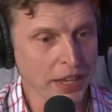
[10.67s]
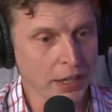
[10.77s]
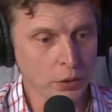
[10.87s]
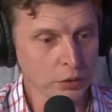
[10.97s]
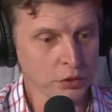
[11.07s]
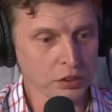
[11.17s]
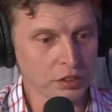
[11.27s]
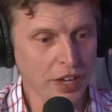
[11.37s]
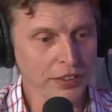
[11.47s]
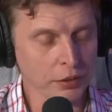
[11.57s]
and all sorts
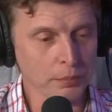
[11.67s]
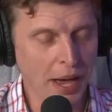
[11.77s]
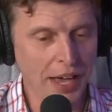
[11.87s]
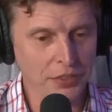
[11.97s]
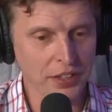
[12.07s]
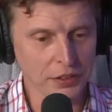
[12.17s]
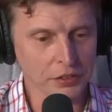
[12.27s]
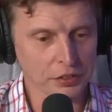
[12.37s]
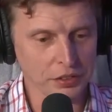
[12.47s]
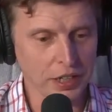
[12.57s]
of other bad
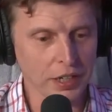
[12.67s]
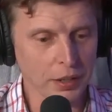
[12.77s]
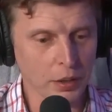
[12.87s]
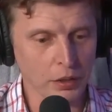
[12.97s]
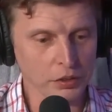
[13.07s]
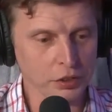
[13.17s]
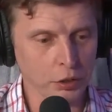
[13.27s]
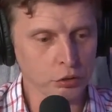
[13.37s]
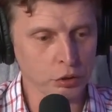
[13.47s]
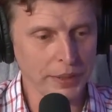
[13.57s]
things on
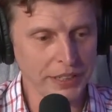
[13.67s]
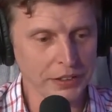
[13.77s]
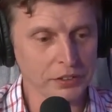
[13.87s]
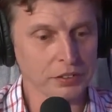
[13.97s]
social media.